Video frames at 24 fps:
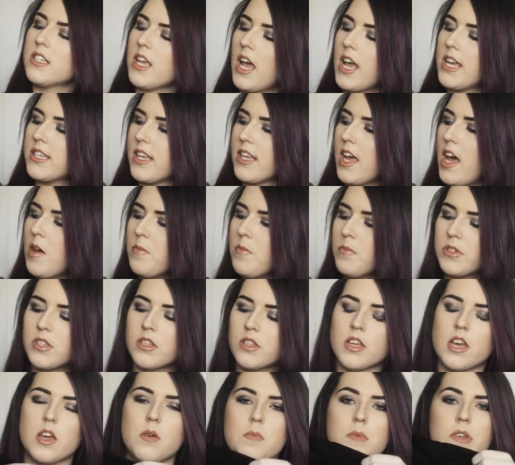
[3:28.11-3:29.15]
size up so
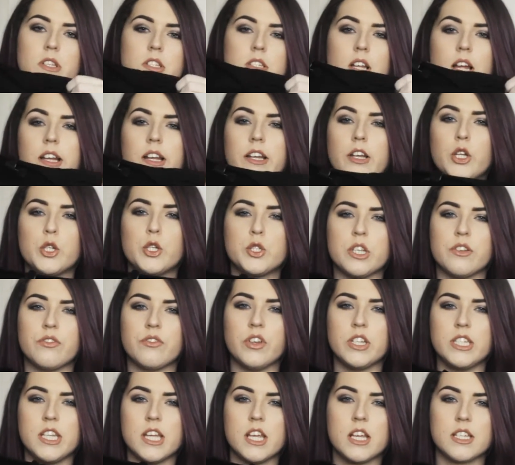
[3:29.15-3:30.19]
that it would be slightly looser
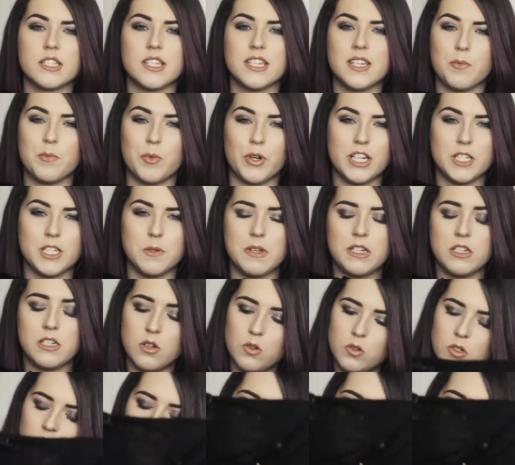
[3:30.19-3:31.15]
fitting because I didn't want it to be too